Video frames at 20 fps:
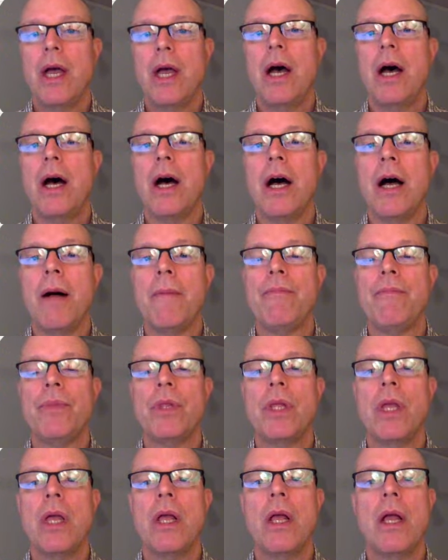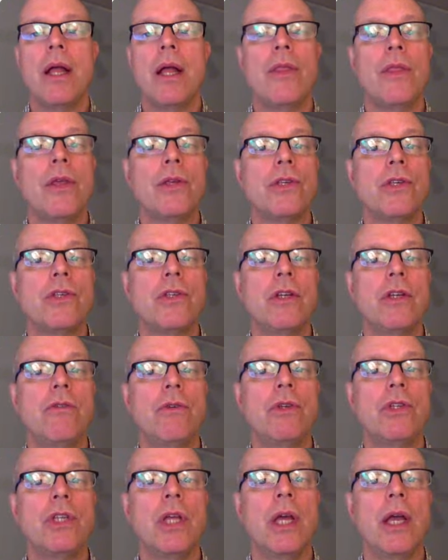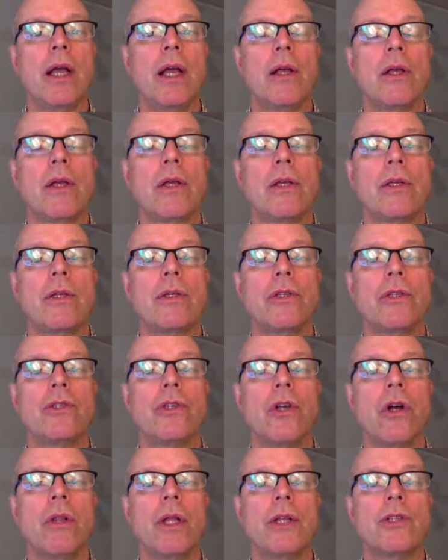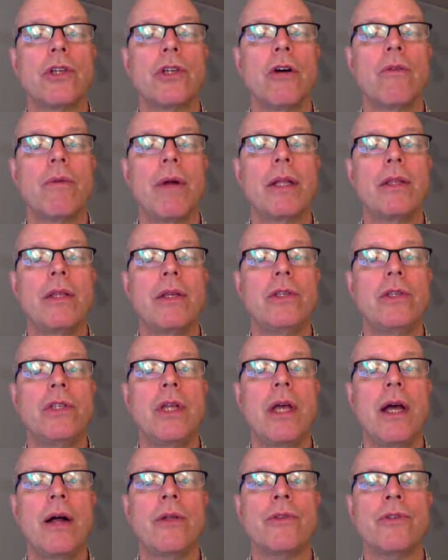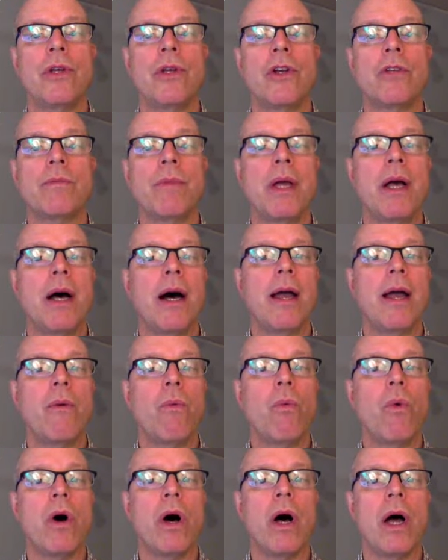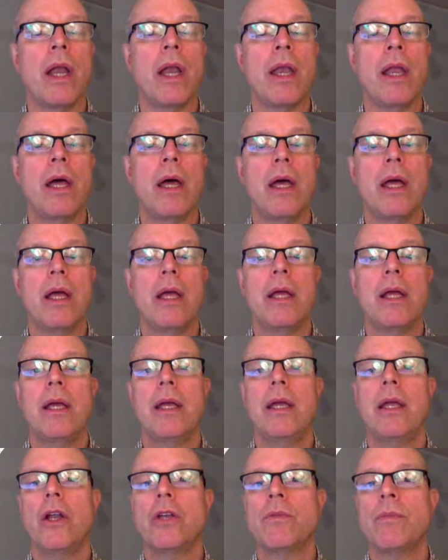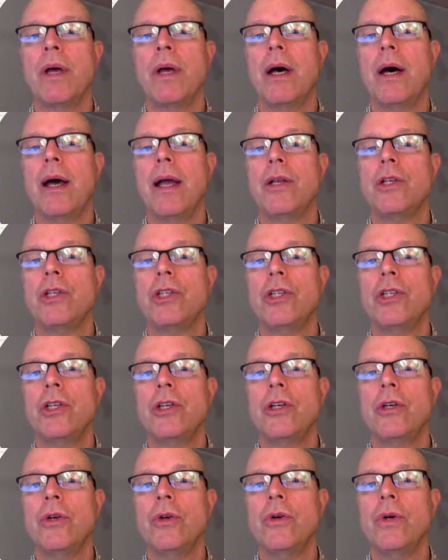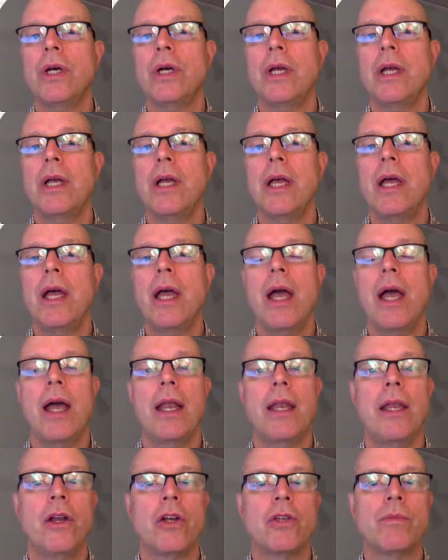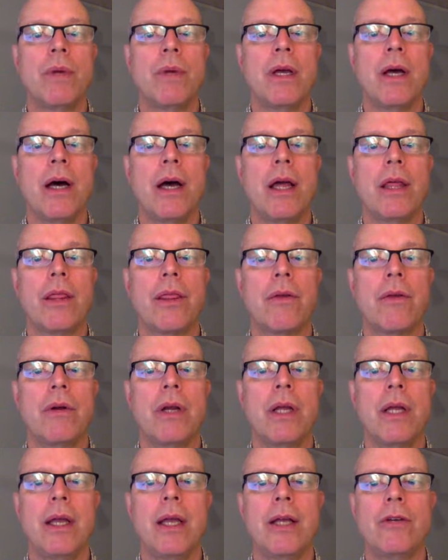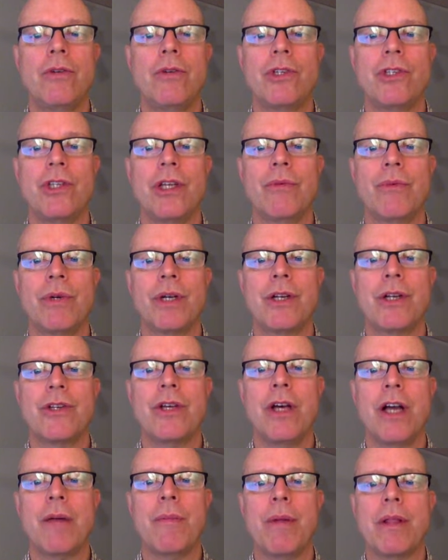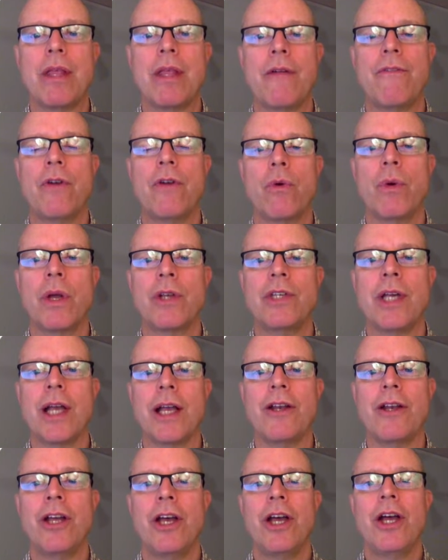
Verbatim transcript: Um, and this is interesting. So let's go write these down. So here's my I1, here's my I2, and here's my i3. Interesting. We're going to talk about that for a quick second.